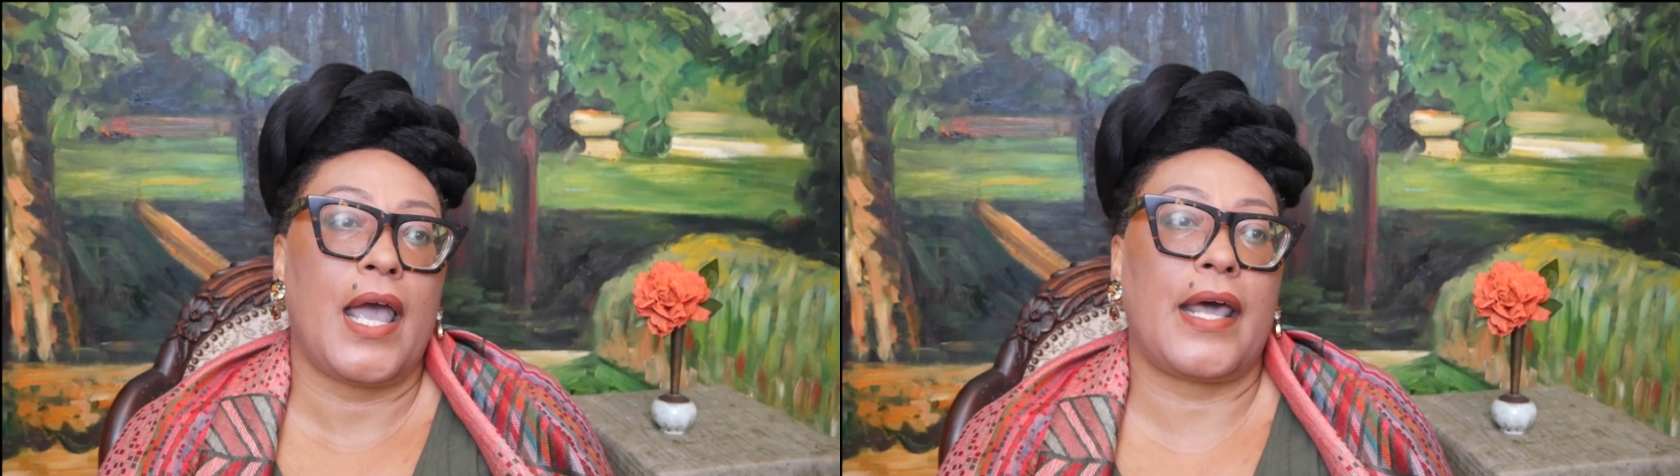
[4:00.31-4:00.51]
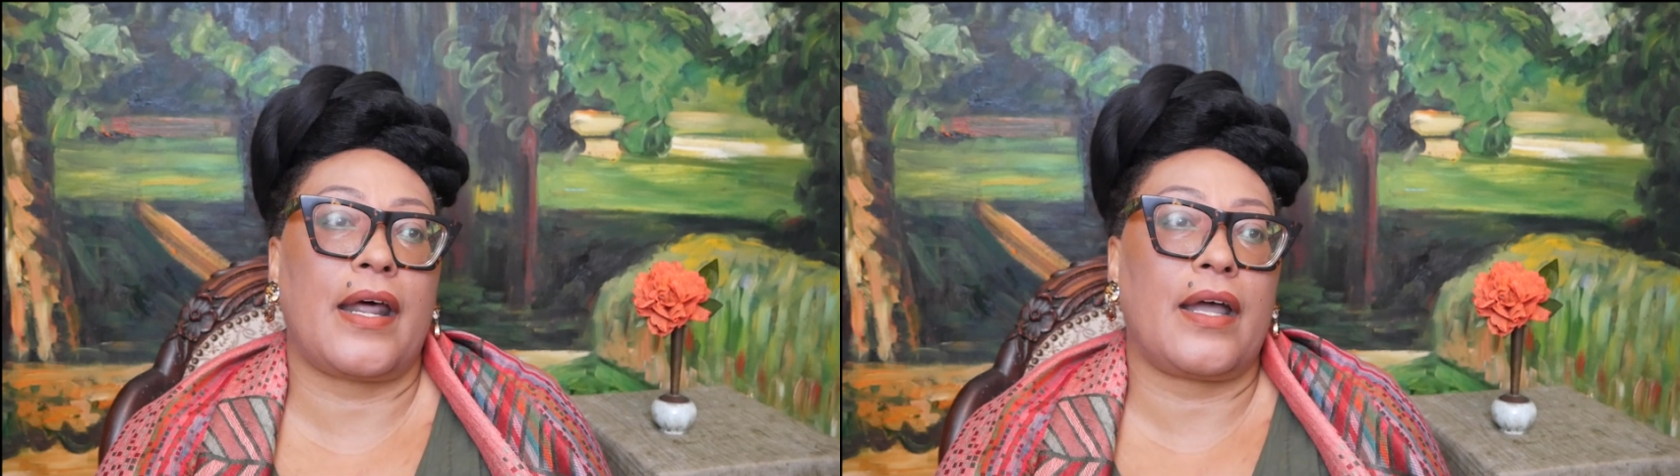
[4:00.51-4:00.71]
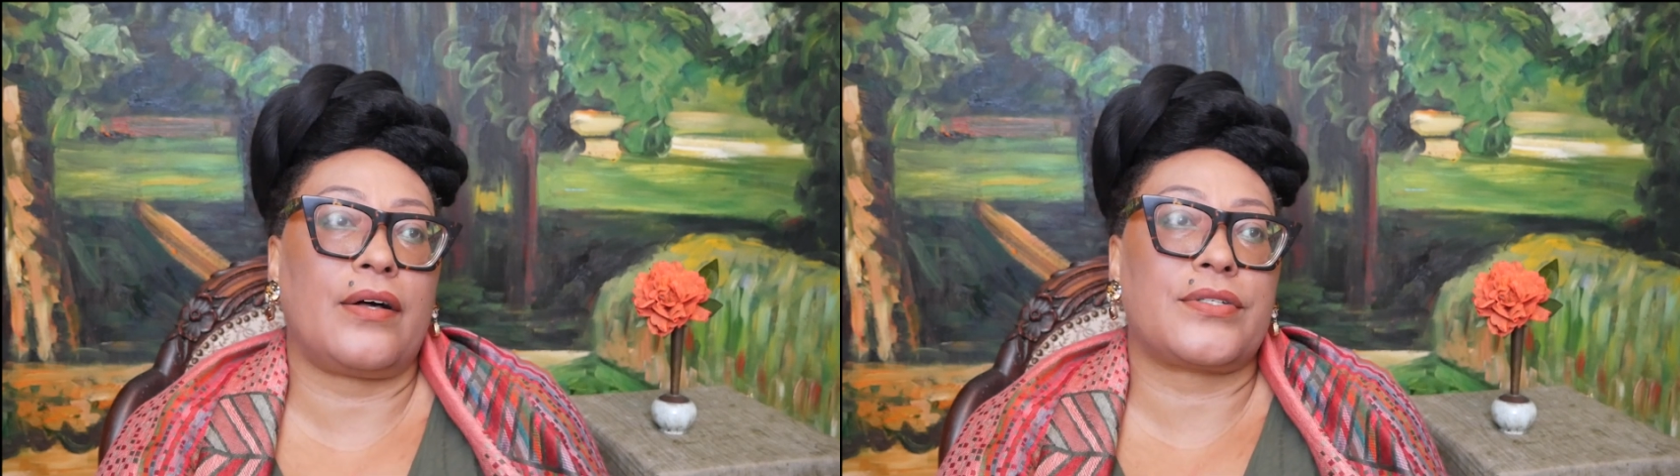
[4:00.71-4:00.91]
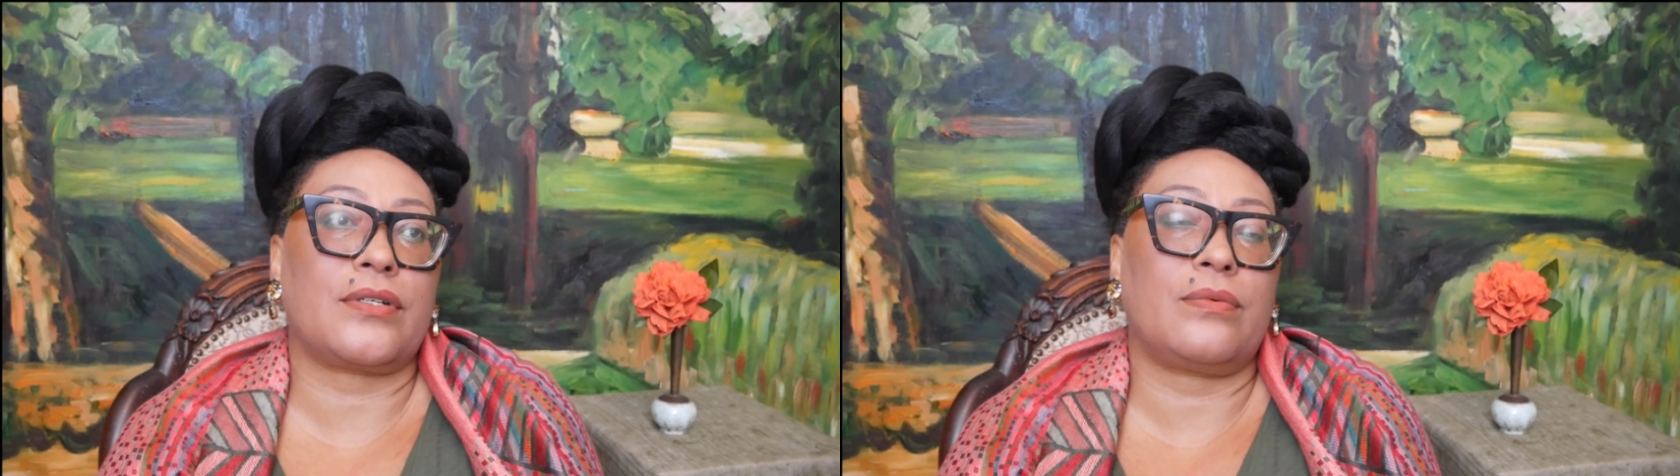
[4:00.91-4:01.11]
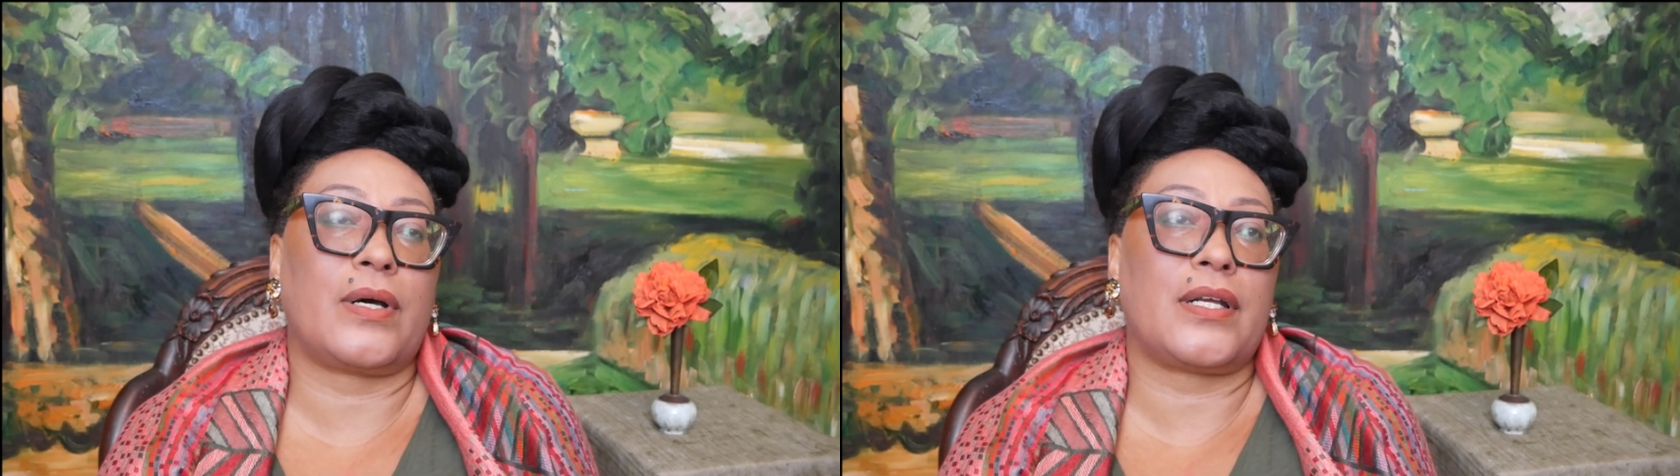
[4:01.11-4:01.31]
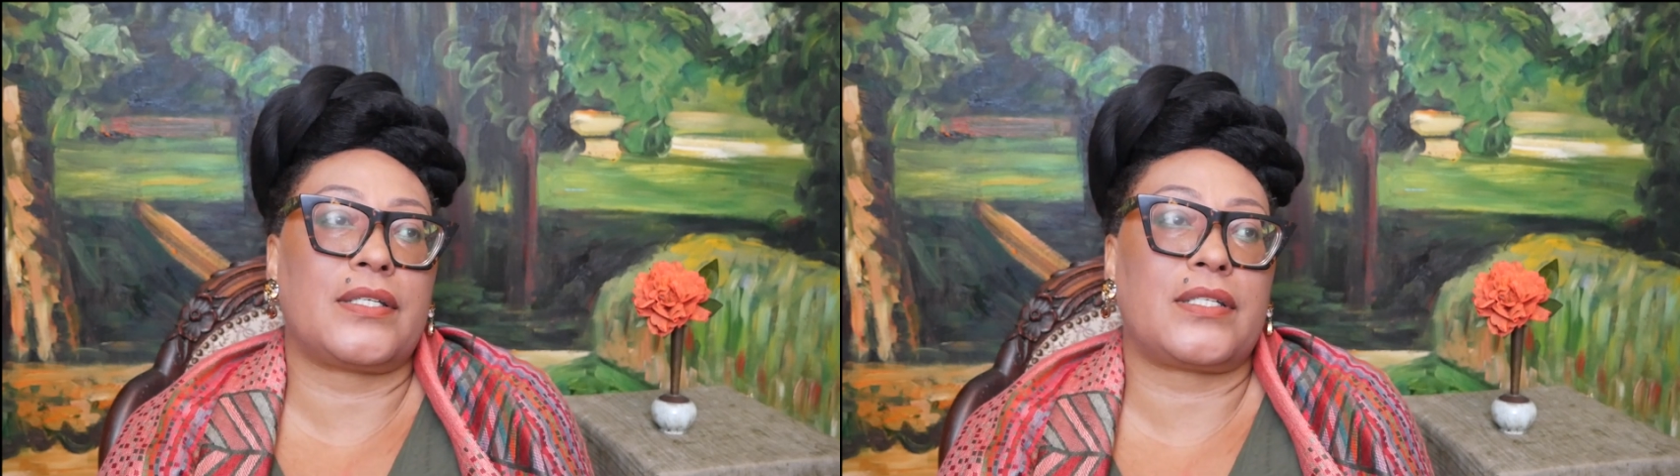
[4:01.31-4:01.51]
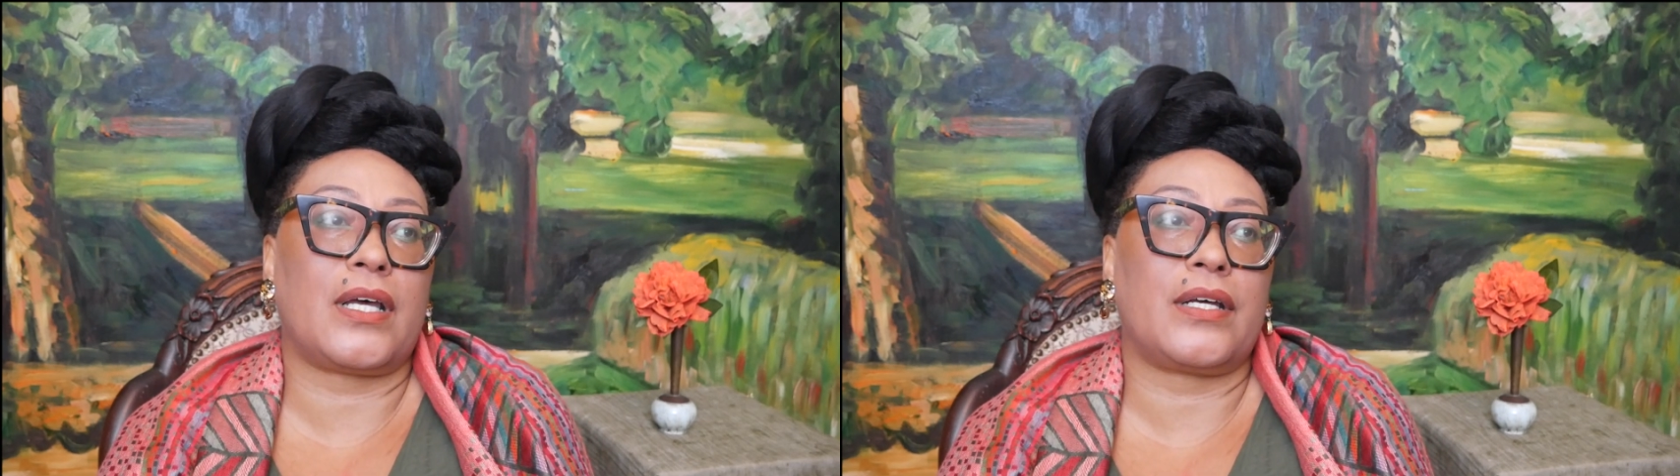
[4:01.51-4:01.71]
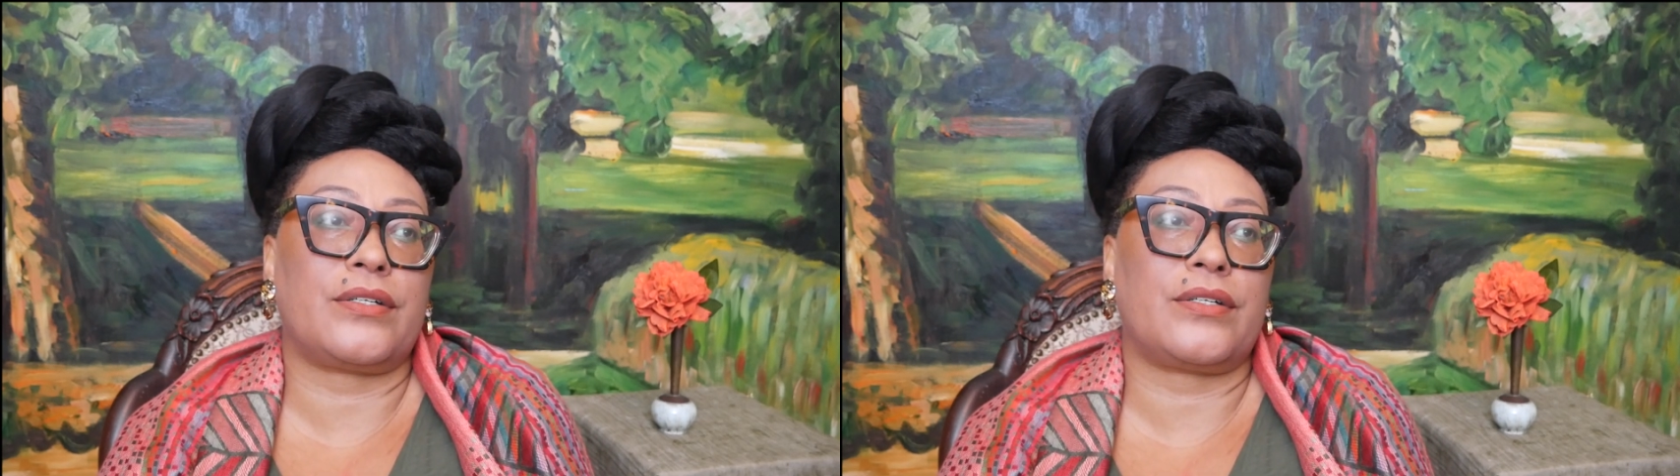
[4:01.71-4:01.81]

And I also want us to